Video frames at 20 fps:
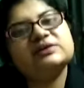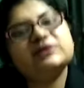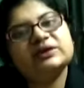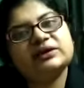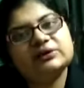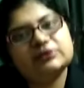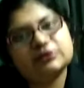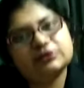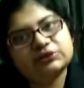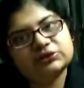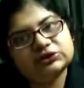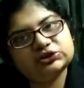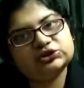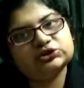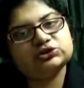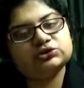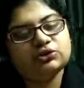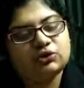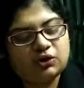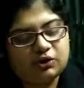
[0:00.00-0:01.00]

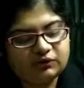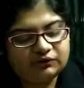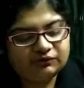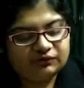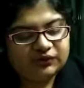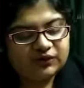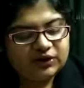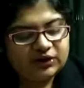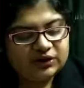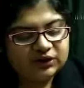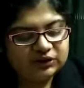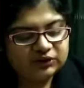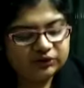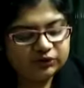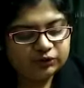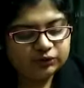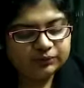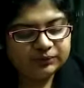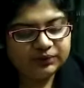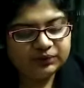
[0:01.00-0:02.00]
Declaration of
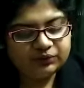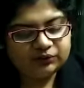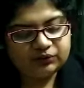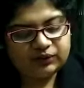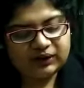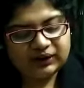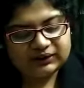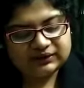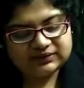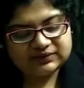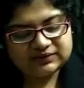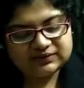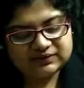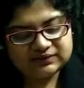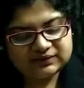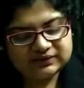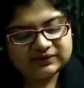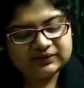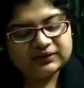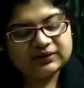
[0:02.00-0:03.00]
Human Rights,
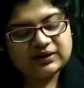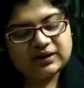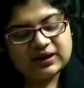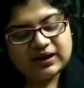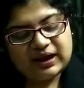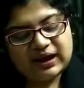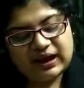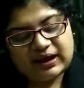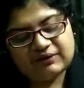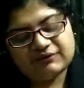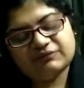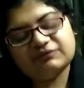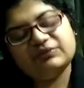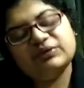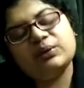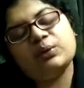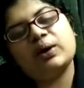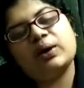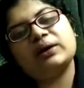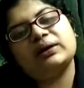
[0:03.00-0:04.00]

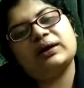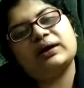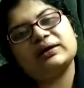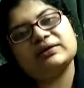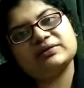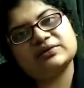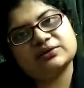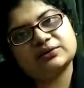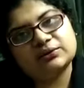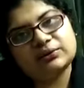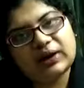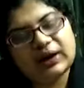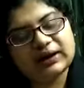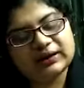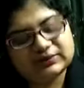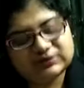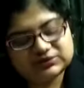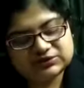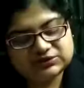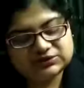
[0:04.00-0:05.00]
everyone has a
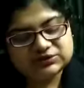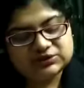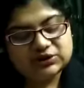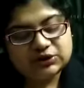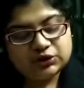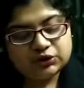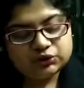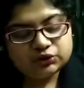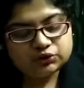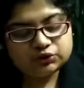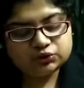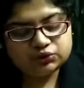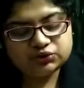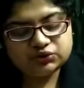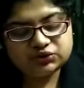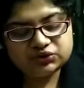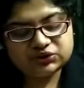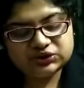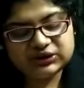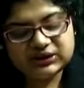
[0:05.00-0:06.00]
right to
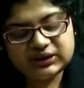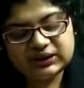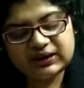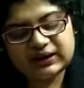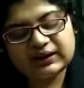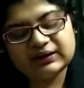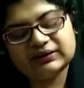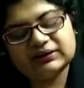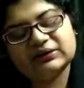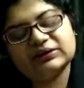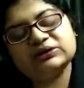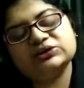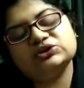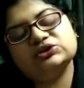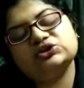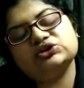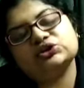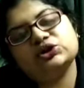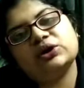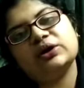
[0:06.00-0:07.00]
seek and
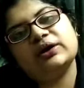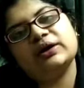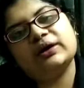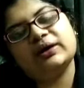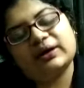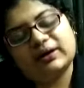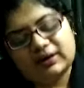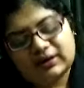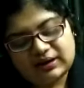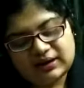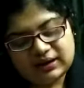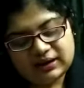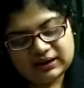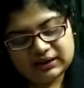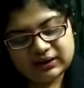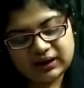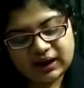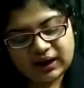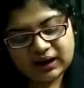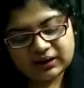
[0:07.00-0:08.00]
enjoy
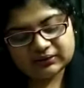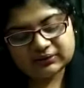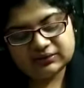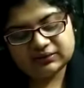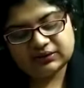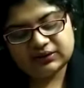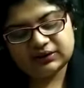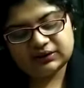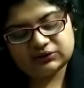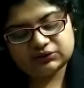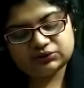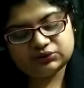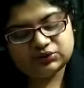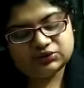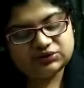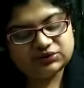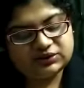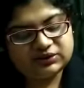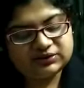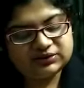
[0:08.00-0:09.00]
in other
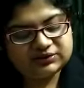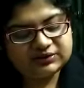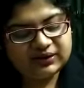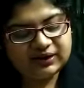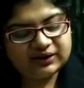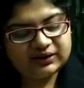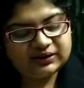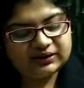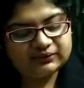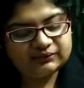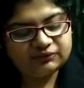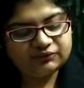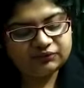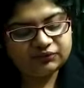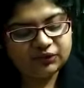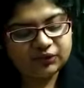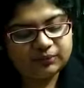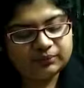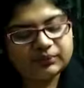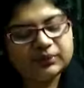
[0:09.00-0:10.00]
countries asylum
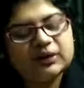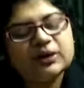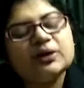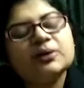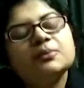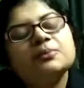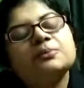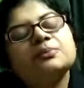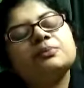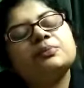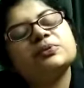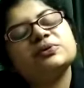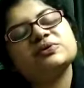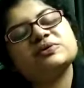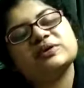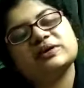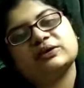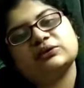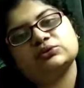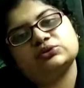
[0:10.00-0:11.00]
from
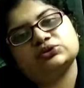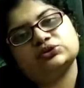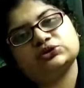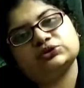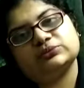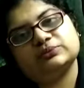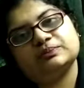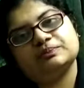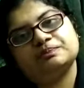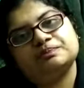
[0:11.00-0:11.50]
persecution.